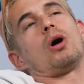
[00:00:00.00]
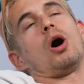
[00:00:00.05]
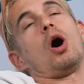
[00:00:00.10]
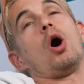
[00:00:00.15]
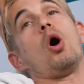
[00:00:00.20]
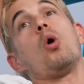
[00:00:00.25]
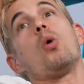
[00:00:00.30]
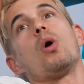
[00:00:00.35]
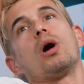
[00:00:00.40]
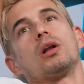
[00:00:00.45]

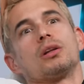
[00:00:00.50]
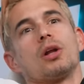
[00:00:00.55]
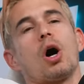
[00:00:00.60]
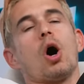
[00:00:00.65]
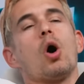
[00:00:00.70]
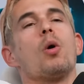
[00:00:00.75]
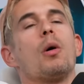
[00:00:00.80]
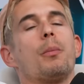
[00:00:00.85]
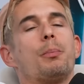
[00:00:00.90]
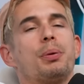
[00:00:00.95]
Oh, a,
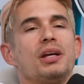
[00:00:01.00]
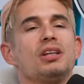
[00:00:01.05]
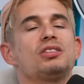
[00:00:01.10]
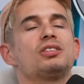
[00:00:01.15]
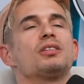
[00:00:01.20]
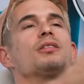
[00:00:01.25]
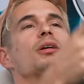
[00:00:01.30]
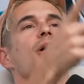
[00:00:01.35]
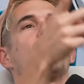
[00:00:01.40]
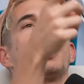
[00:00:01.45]
oh, a piece
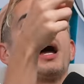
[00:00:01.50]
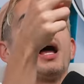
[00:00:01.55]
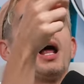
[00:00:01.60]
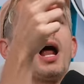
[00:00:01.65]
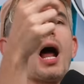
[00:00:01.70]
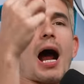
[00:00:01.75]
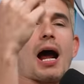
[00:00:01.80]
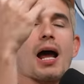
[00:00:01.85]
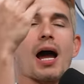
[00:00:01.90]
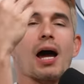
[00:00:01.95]
of the.
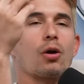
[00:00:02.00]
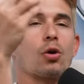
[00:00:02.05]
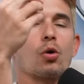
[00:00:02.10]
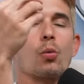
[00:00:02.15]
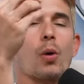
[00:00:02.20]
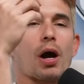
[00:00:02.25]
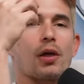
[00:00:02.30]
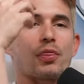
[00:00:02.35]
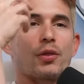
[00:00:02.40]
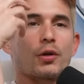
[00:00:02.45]
I, I don't know
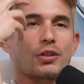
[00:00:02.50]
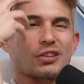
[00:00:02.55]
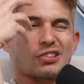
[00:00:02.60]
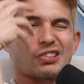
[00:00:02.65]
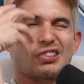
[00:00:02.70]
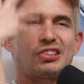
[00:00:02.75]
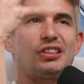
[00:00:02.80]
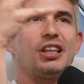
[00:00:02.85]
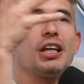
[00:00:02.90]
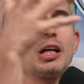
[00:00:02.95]
why I thought the
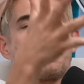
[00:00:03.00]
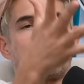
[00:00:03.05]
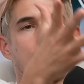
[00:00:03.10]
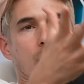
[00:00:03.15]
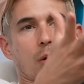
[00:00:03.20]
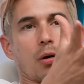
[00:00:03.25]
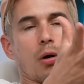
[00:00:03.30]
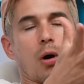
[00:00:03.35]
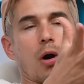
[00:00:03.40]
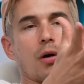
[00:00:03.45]
stick
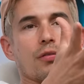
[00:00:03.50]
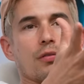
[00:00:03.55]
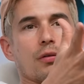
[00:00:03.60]
broke off.